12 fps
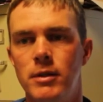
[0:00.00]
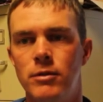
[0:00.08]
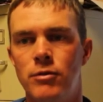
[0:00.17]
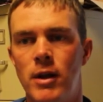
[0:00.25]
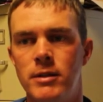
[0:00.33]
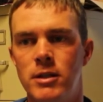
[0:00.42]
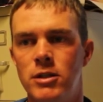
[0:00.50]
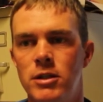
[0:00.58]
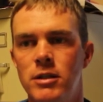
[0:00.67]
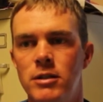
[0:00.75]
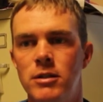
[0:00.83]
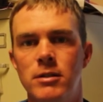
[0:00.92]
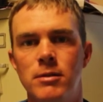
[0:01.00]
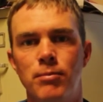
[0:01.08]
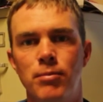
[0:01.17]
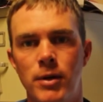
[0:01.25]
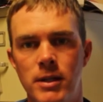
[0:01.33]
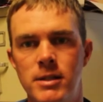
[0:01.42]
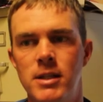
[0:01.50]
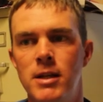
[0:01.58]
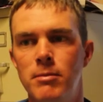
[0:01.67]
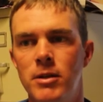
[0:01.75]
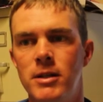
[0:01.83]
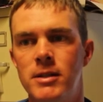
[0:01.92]
Transition is just pretty
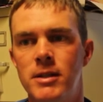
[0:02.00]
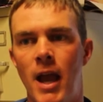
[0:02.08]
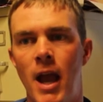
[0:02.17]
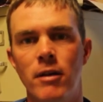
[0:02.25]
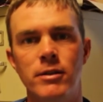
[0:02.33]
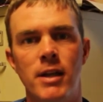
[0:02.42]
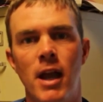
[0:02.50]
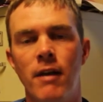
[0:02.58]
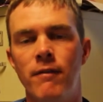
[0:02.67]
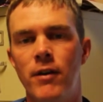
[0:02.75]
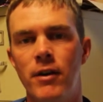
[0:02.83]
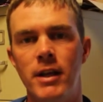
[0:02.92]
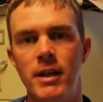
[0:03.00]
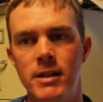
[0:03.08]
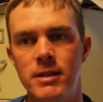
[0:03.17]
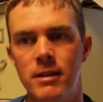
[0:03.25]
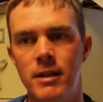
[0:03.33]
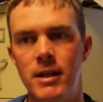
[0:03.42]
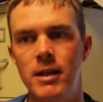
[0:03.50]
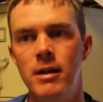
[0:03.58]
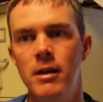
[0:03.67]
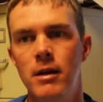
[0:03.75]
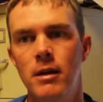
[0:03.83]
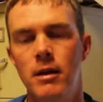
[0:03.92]
seamless. Cows calve very easily,
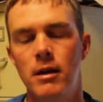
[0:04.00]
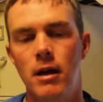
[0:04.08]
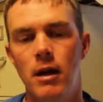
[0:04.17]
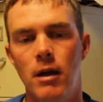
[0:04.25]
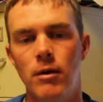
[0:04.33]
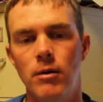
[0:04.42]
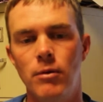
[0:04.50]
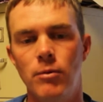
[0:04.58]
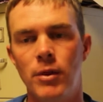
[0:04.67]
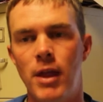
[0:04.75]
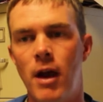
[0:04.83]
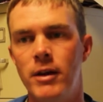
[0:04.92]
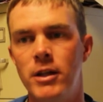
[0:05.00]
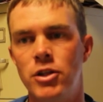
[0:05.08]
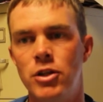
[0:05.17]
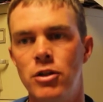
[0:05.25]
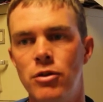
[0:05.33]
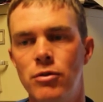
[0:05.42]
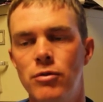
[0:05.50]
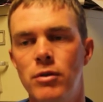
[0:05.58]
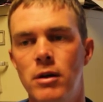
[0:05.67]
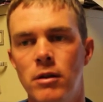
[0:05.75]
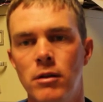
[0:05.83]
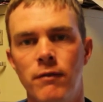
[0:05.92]
without issue.
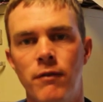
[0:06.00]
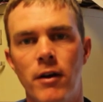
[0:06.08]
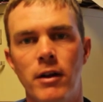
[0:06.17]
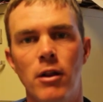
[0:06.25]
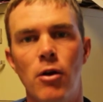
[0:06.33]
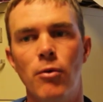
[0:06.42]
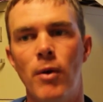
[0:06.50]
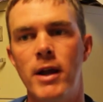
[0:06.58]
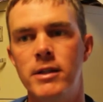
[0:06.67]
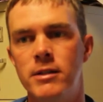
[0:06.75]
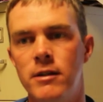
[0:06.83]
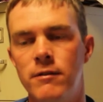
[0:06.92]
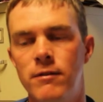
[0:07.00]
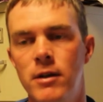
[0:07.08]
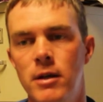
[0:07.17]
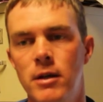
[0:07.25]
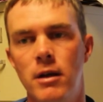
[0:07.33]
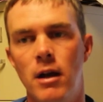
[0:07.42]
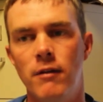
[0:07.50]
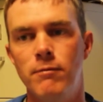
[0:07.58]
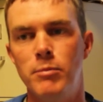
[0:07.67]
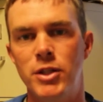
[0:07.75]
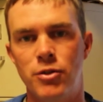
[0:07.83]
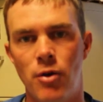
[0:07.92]
Very low rates of
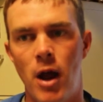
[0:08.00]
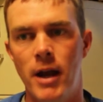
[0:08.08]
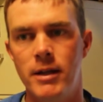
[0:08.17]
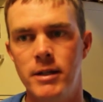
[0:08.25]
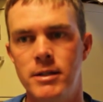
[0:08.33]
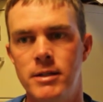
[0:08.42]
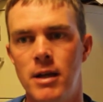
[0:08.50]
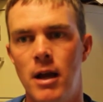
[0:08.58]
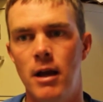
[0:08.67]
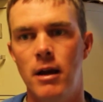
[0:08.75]
metritis.